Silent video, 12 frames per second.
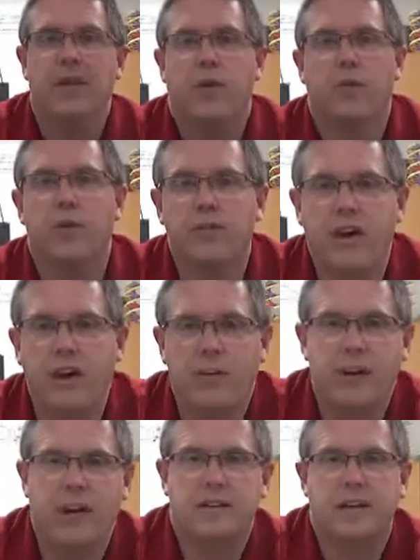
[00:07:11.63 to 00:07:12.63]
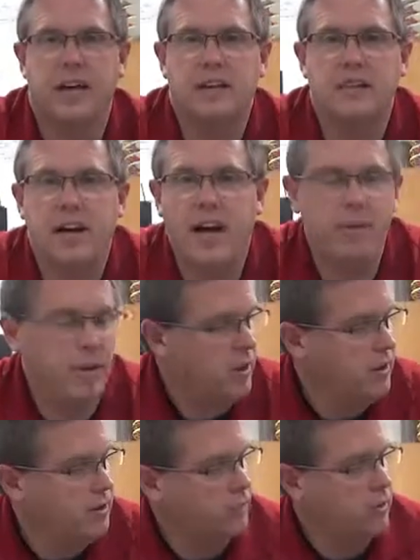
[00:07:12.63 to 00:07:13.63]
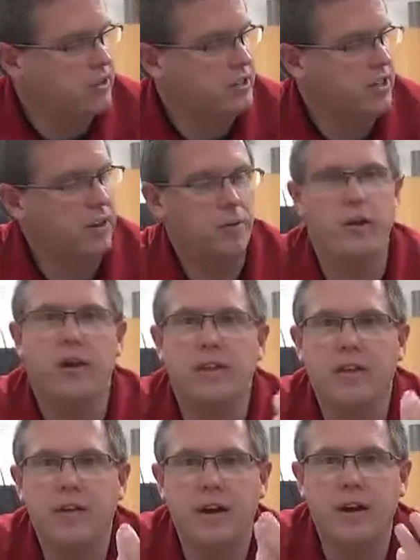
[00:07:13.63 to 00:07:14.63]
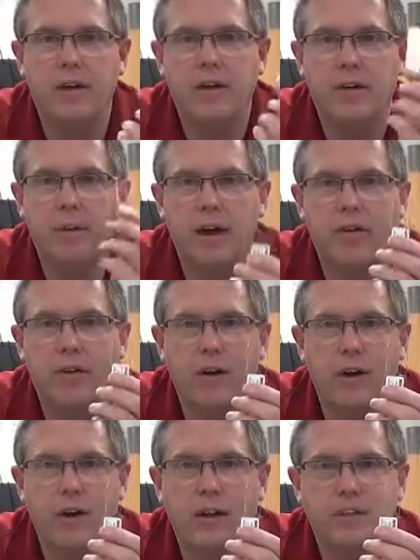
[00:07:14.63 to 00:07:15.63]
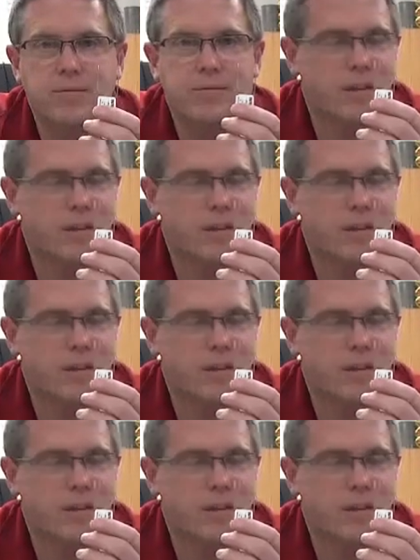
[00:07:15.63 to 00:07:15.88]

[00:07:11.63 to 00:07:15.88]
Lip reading: We'll develop in the next lab. We'll start with the microorganisms,